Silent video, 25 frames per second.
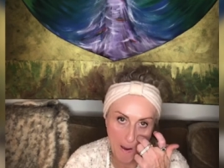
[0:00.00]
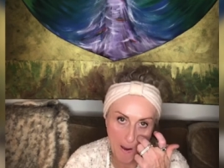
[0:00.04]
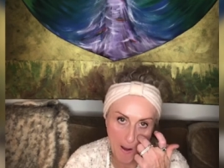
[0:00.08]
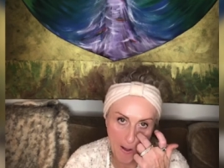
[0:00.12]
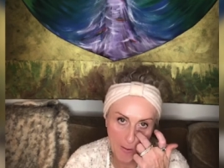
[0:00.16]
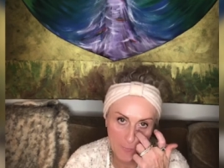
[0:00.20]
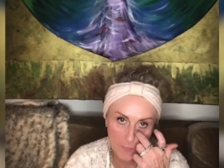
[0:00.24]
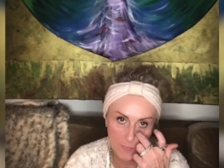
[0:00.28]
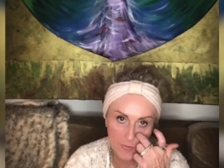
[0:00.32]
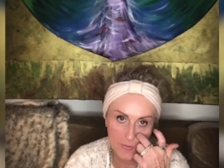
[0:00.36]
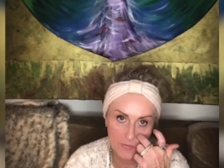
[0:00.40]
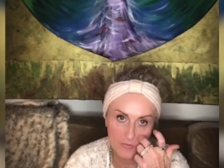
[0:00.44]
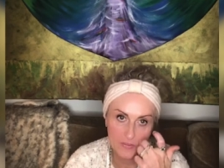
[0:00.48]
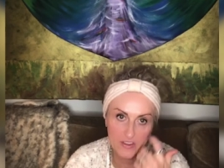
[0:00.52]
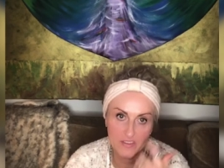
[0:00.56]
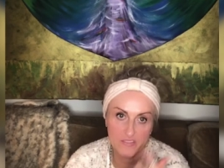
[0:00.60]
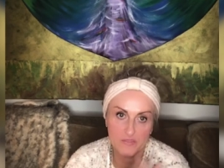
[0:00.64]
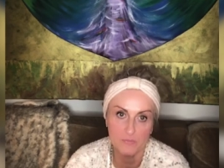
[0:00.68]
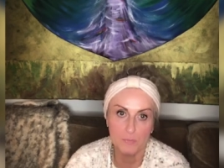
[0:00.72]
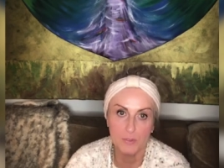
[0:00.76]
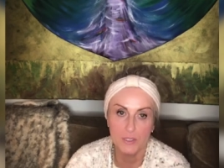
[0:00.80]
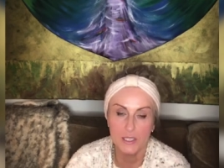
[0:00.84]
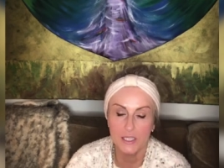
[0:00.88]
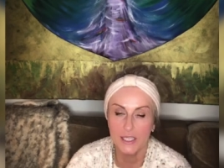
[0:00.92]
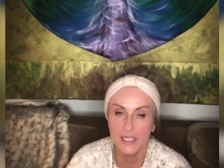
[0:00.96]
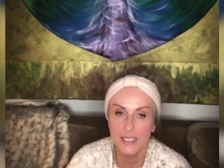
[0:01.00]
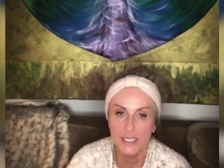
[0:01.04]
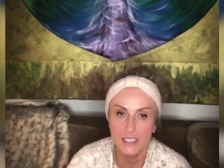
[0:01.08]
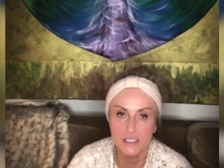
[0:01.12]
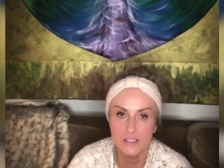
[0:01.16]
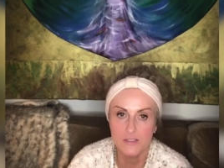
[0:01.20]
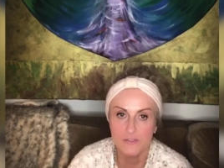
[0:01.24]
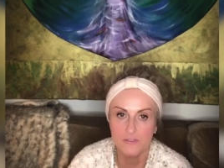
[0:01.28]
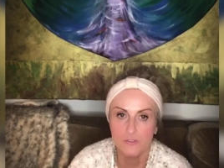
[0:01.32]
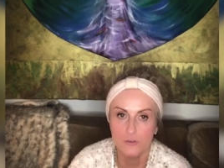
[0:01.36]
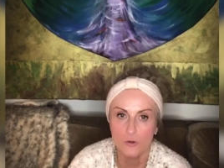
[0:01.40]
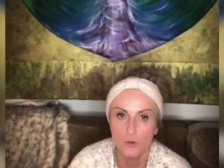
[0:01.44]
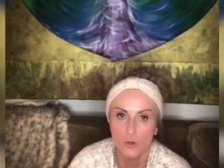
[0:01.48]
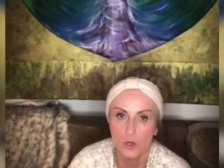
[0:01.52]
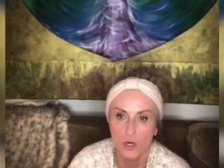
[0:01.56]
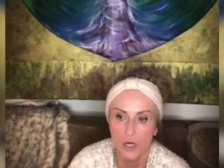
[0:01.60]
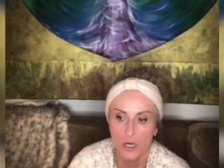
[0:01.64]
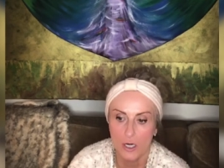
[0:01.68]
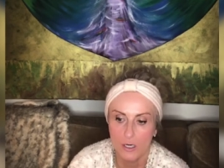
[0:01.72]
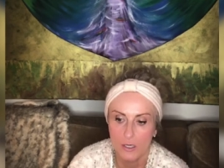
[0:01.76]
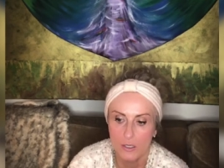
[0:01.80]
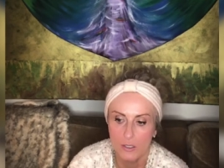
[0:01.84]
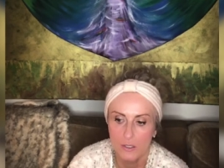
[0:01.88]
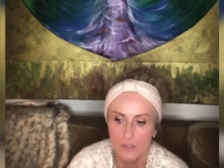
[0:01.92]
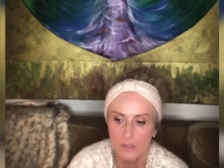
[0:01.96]
that they've played for
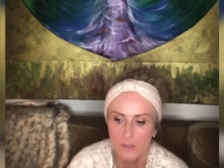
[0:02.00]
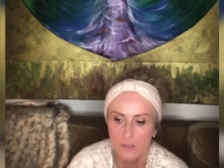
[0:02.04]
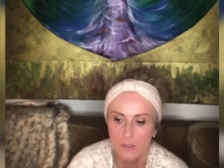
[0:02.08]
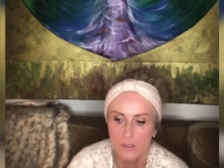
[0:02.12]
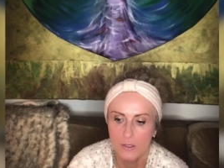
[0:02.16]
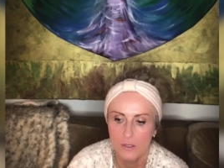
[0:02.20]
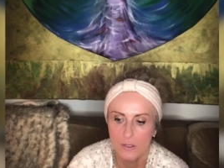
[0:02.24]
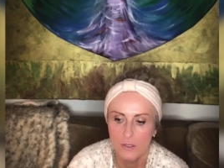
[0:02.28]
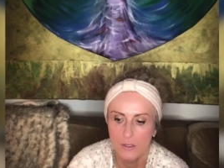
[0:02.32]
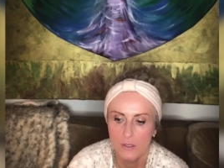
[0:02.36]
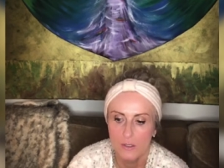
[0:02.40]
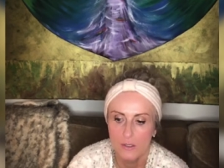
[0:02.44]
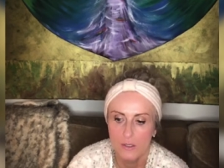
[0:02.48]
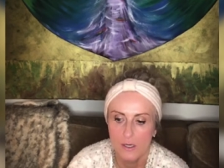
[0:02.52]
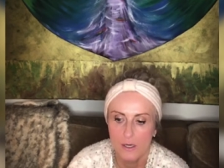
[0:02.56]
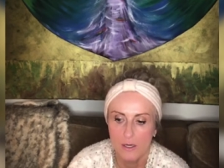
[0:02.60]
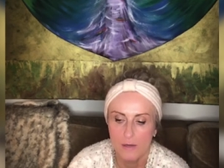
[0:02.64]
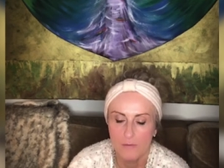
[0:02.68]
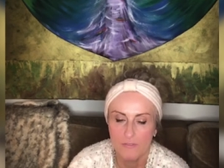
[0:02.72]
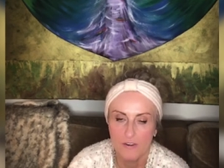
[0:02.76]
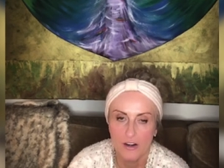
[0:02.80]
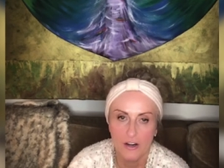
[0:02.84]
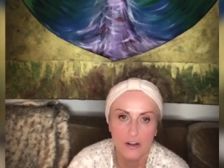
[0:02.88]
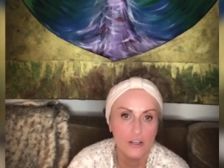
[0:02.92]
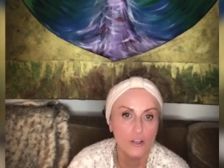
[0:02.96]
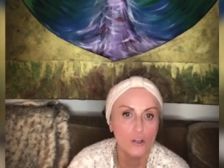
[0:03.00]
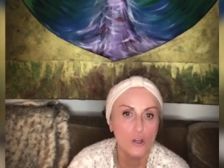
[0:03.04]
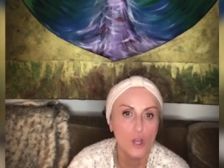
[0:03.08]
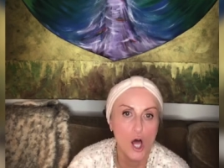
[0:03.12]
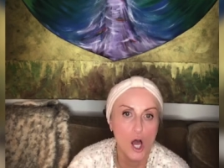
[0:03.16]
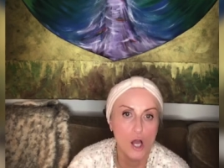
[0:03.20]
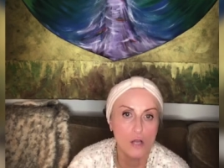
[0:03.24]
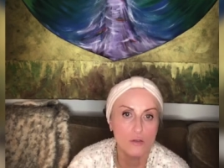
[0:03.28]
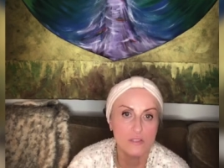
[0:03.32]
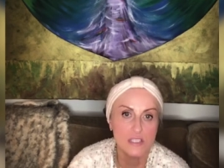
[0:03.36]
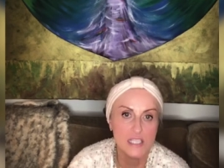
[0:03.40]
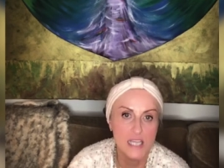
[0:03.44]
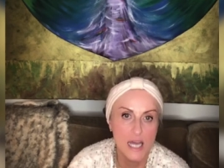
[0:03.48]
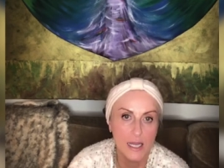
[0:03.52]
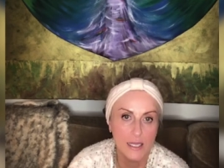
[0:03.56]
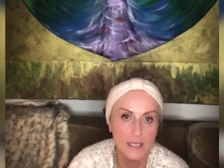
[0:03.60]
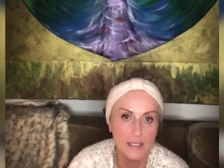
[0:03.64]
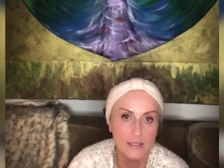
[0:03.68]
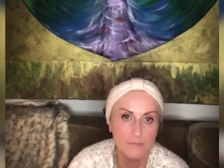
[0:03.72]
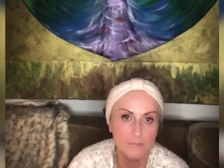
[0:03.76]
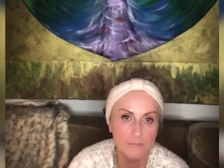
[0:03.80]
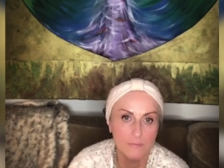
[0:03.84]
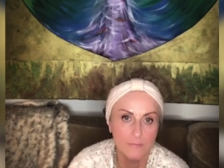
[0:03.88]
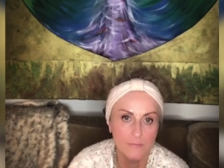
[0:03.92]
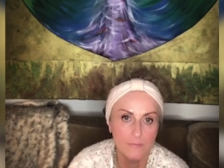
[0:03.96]
a very long
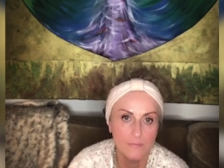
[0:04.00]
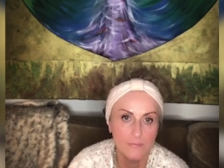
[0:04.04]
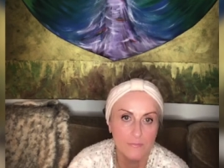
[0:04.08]
time,